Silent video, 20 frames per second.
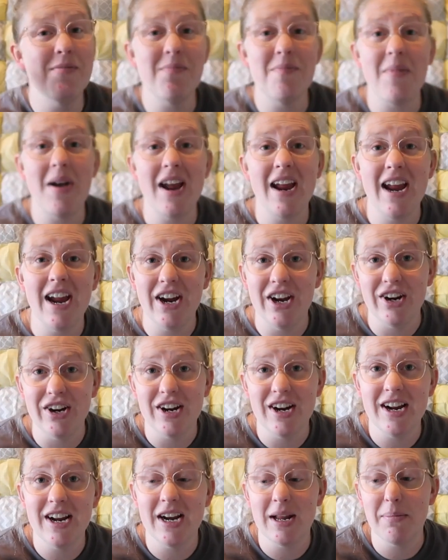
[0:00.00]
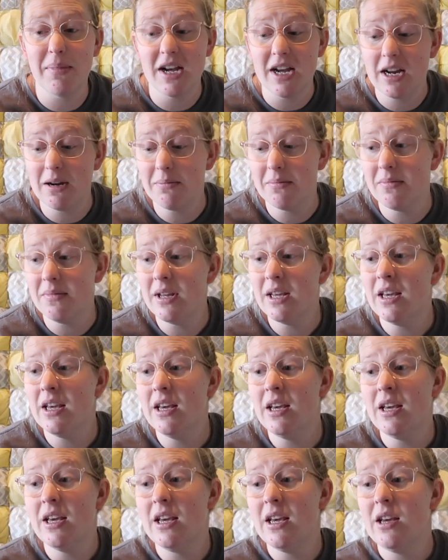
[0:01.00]
my hair in a bun
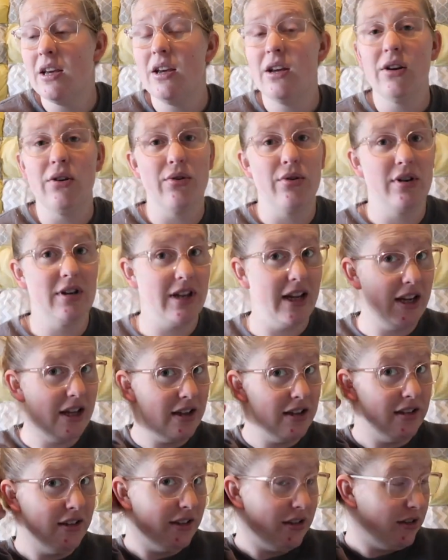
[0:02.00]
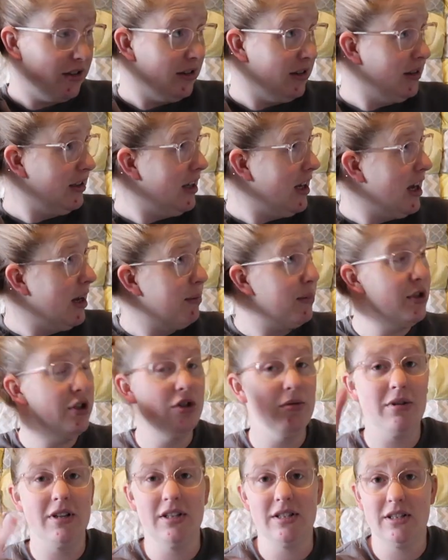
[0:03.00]
or like a little
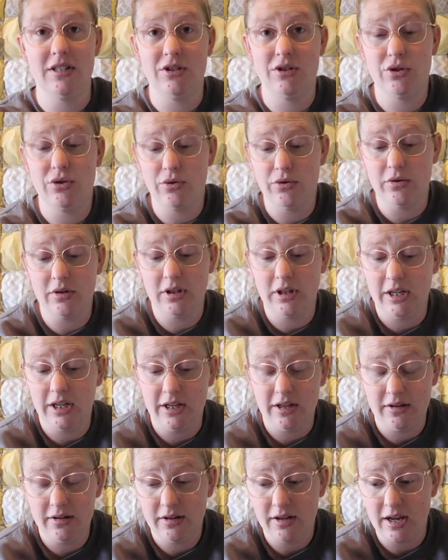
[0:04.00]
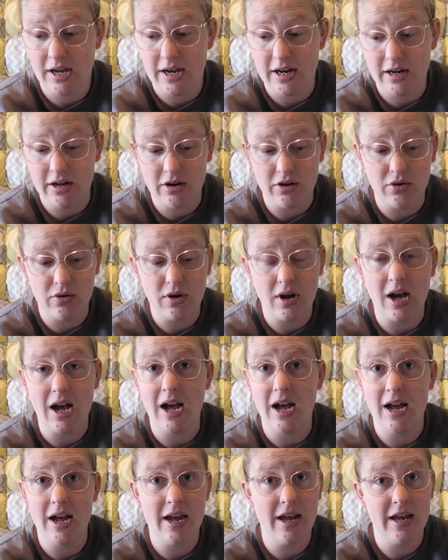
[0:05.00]
updo, because that's totally how
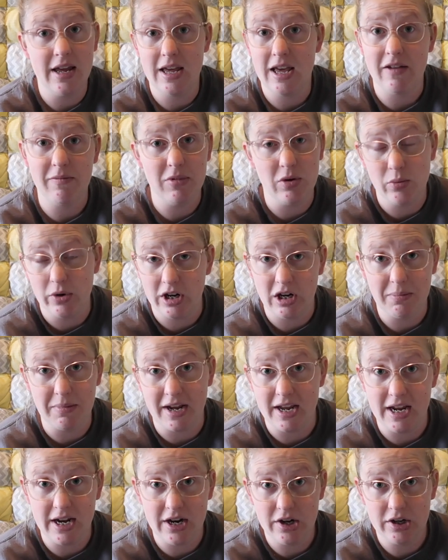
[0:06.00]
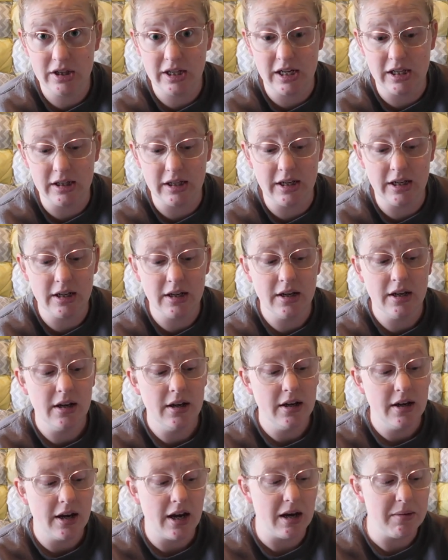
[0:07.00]
I have been wearing my hair lately.
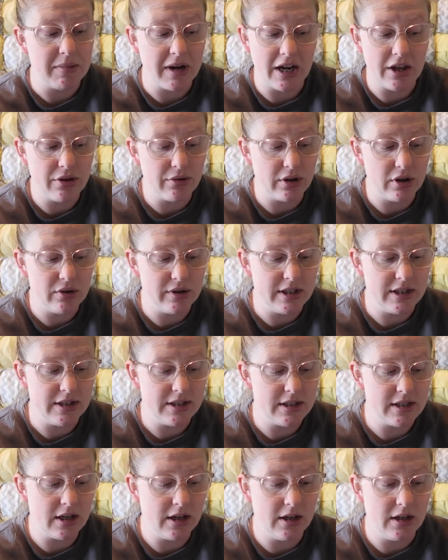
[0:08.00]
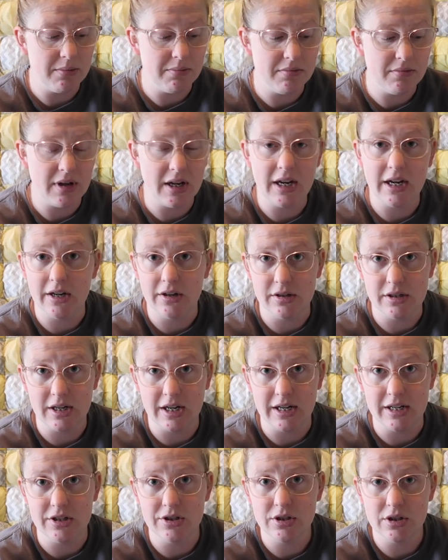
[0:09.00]
I might throw in some hair
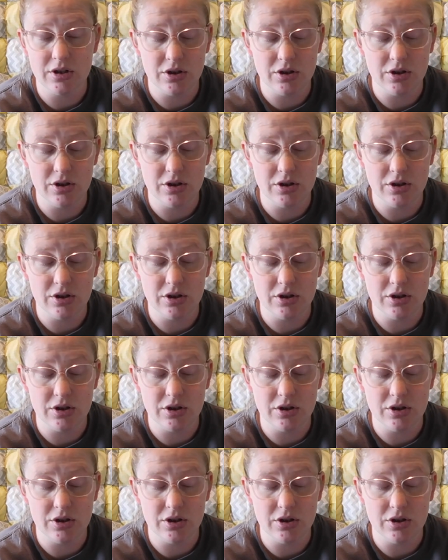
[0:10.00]
ties